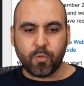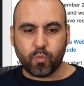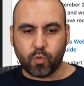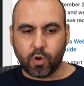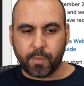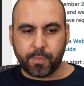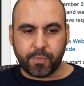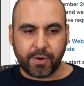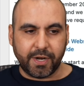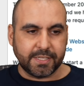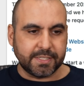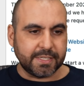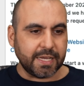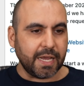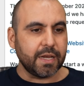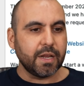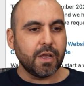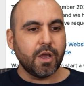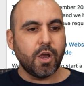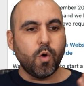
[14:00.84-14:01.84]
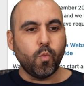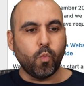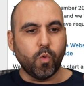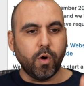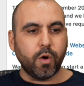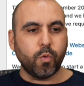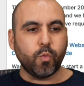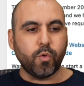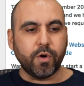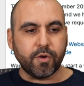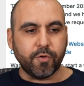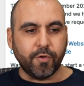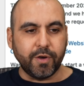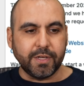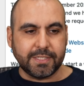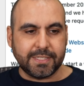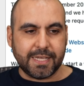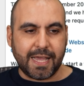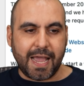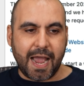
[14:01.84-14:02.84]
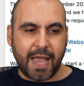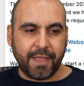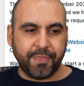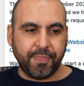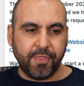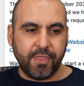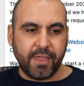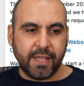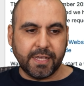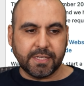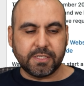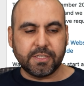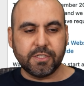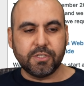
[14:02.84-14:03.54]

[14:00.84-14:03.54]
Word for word: WordPress site where we're going to add this.